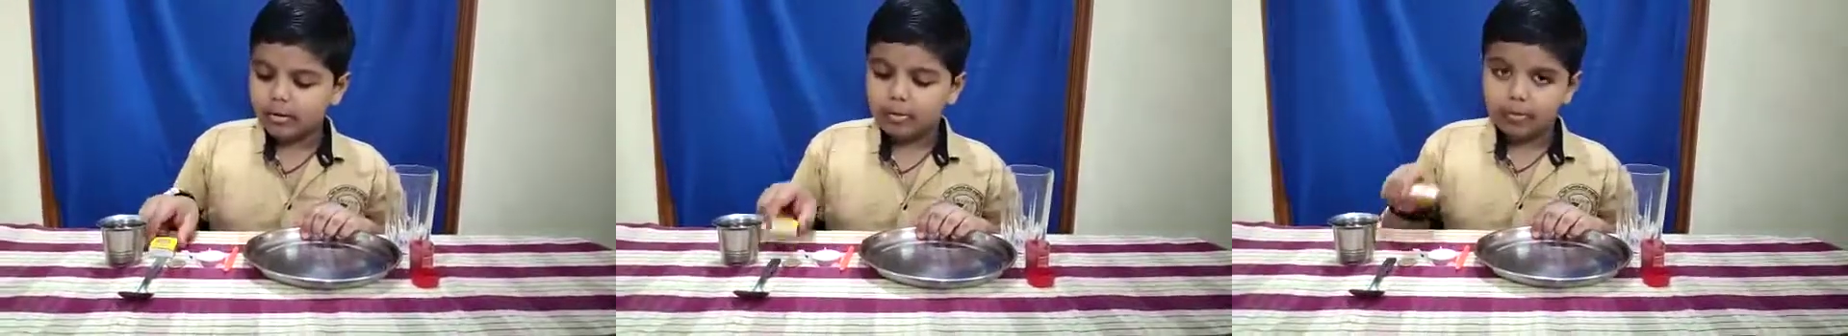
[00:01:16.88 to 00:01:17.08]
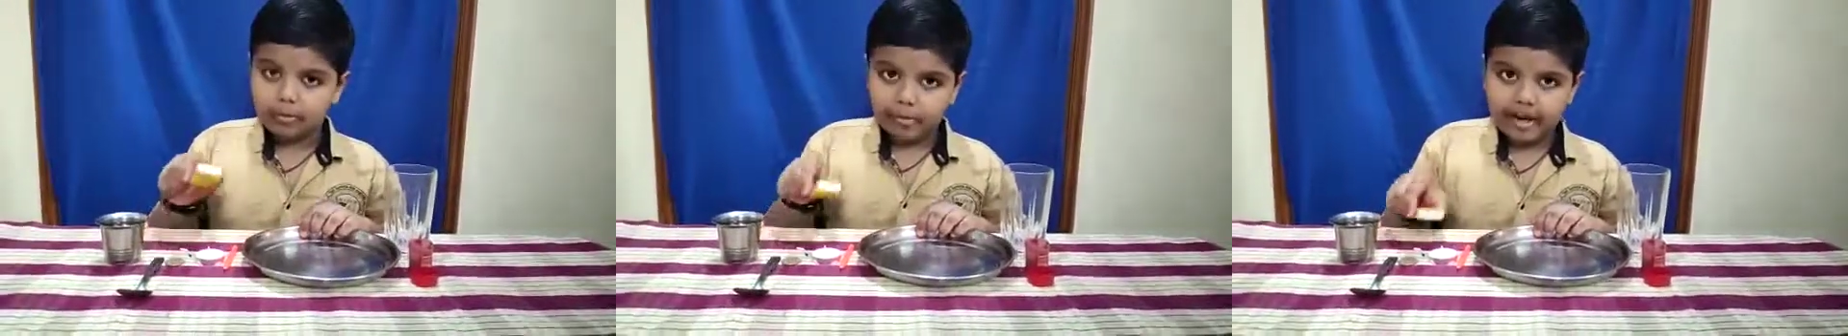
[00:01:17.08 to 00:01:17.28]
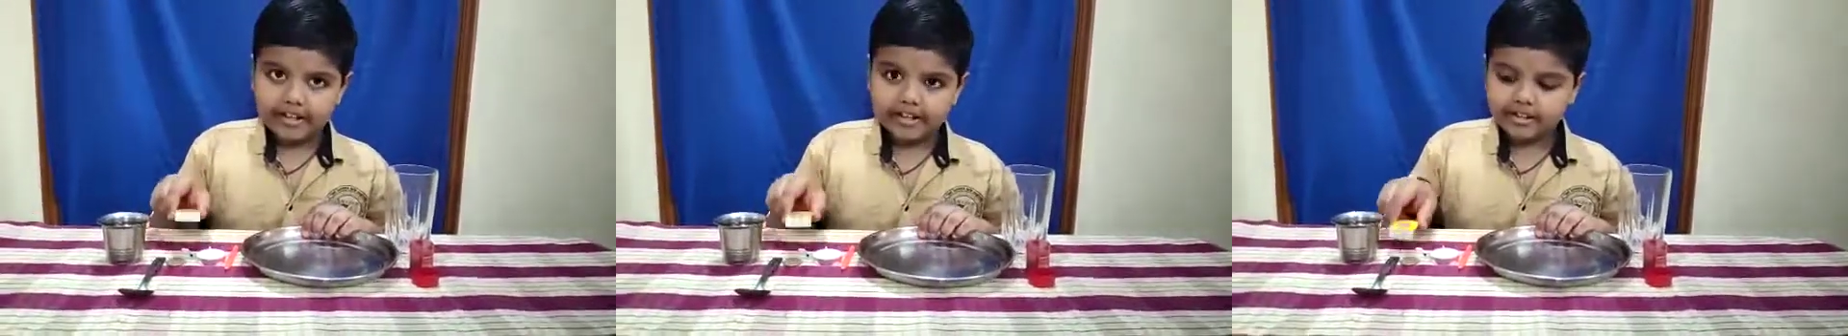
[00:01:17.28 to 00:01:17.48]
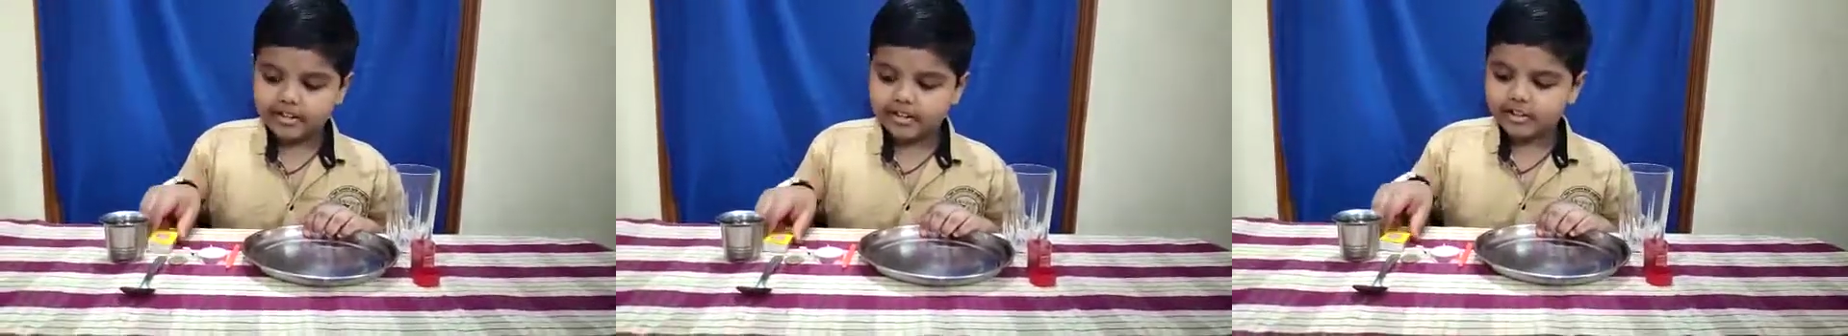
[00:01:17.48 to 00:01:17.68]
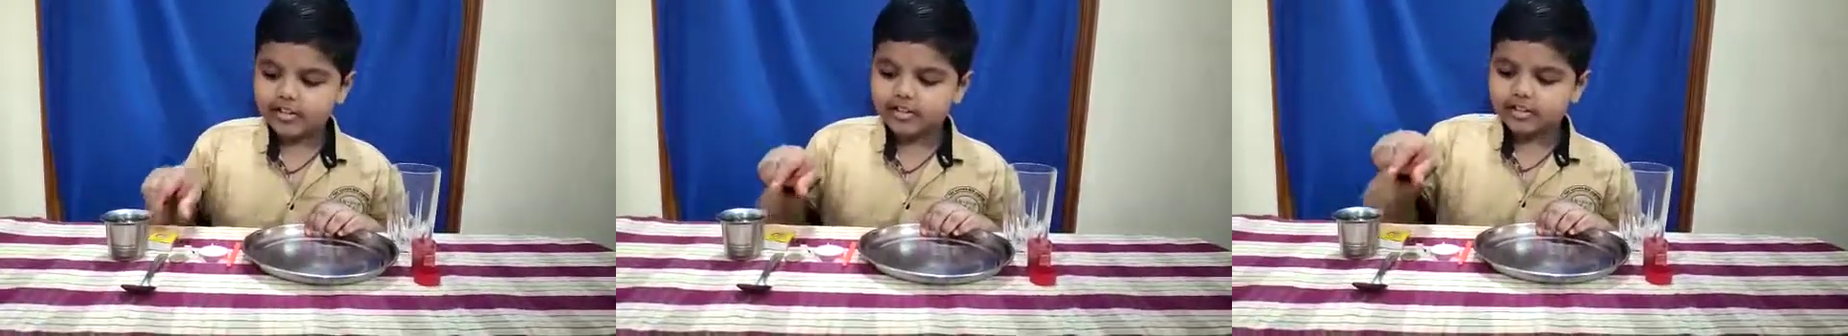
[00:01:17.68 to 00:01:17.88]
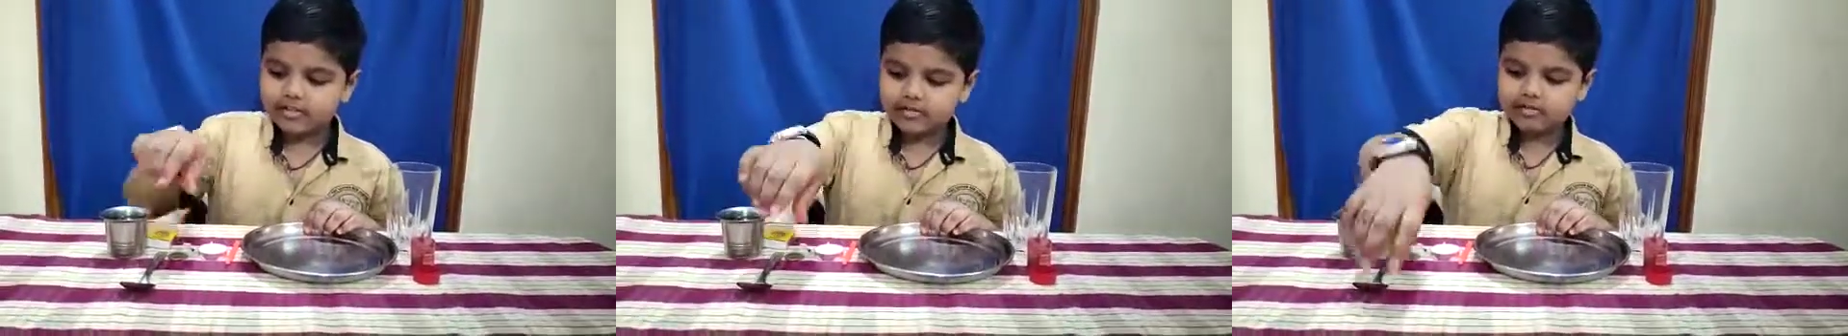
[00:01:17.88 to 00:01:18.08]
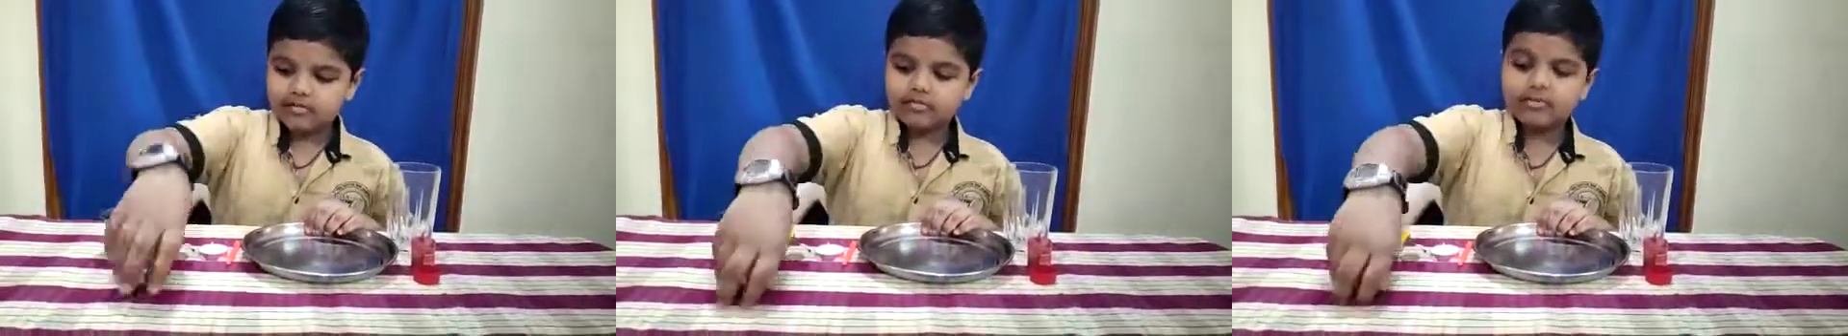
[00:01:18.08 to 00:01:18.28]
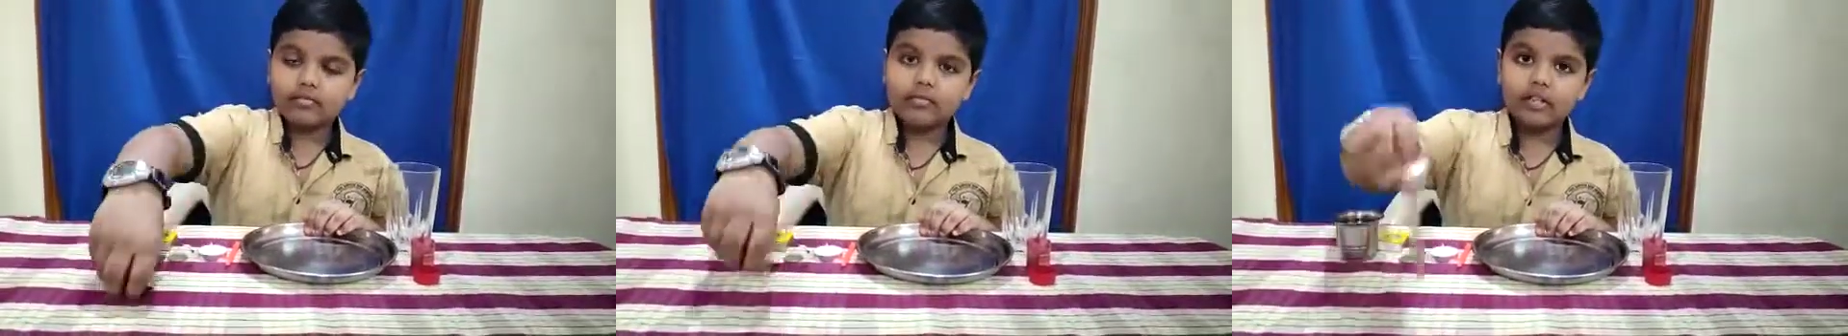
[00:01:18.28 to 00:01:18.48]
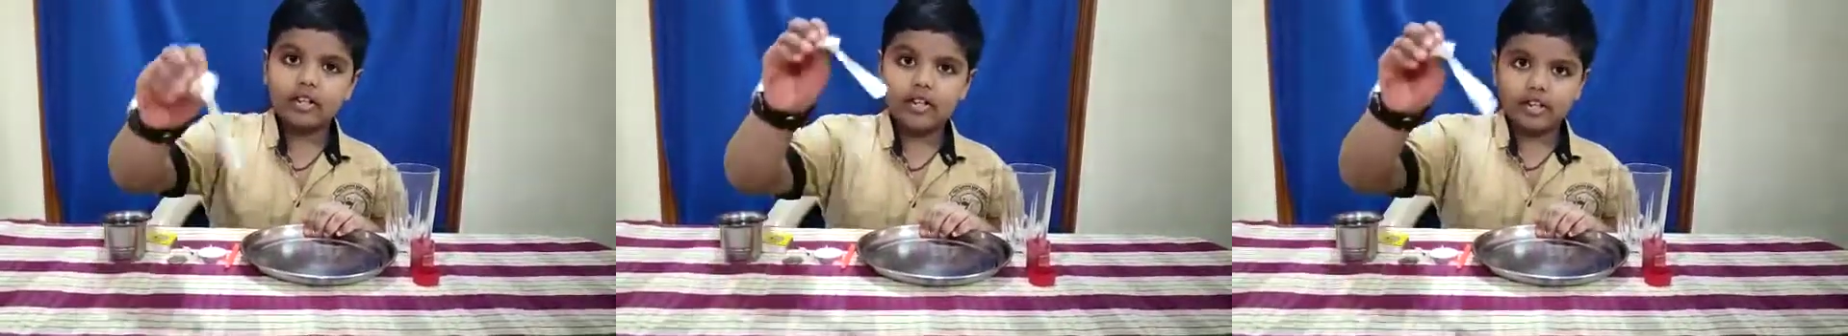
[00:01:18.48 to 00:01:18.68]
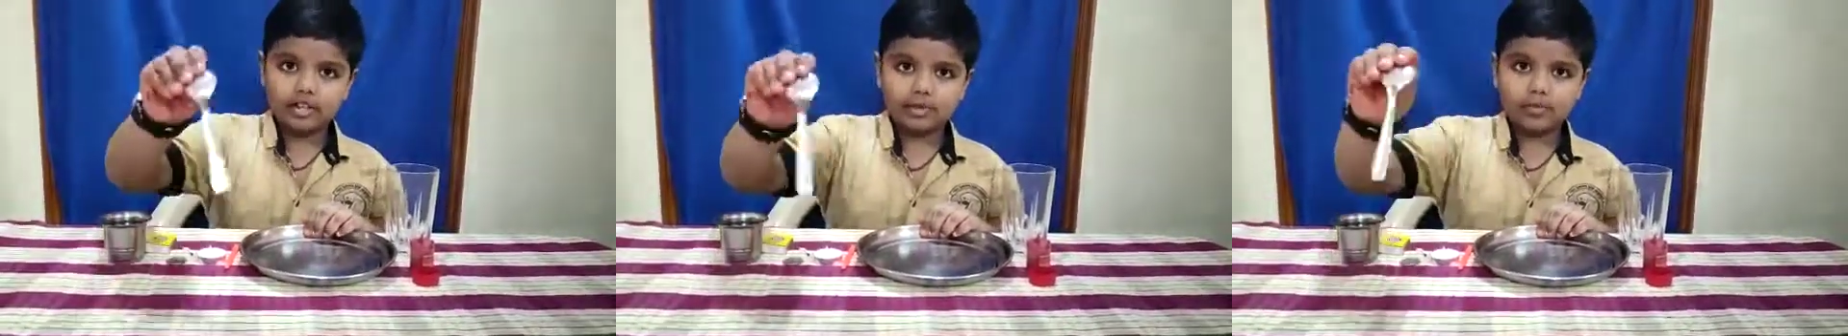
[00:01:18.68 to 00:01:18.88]
matchsticks,
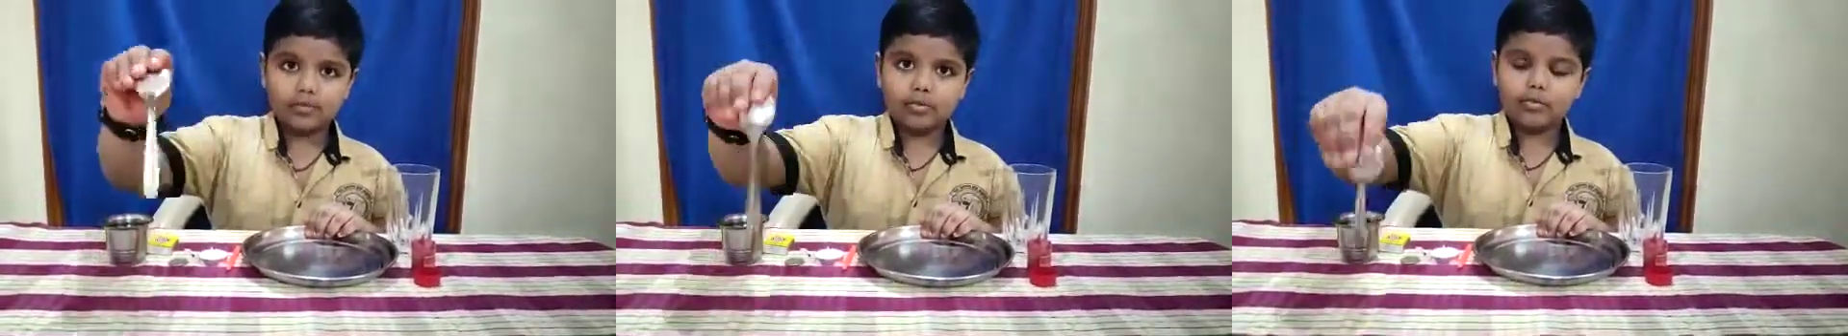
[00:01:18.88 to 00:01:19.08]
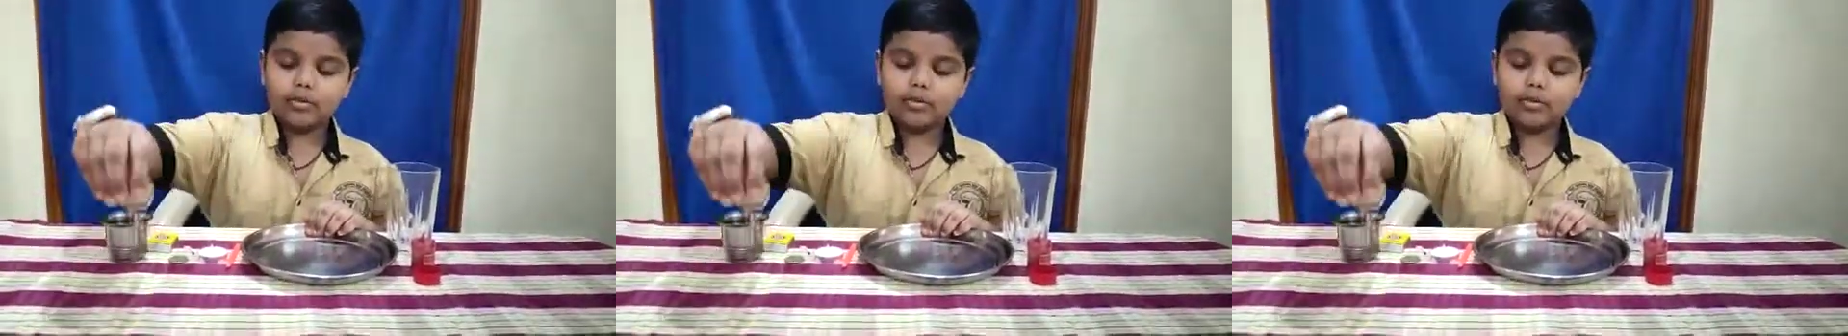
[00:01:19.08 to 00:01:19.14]
a spoon